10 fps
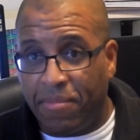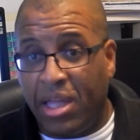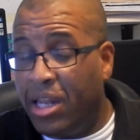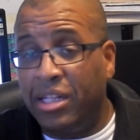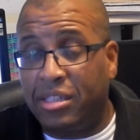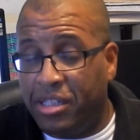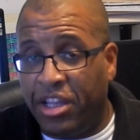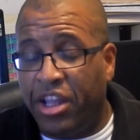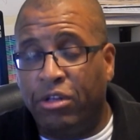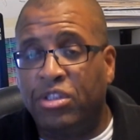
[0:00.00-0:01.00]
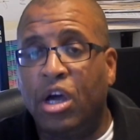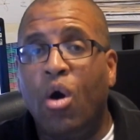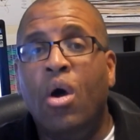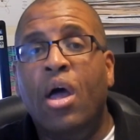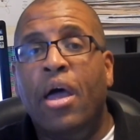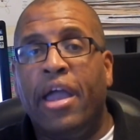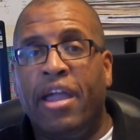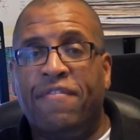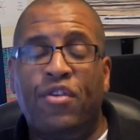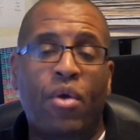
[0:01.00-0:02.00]
And that's, so
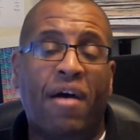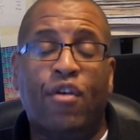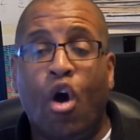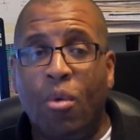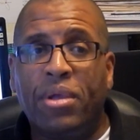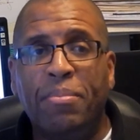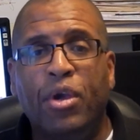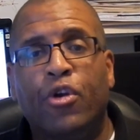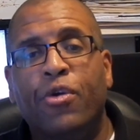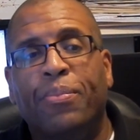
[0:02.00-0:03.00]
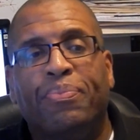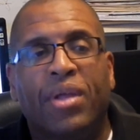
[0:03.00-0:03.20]
if you have a home computer,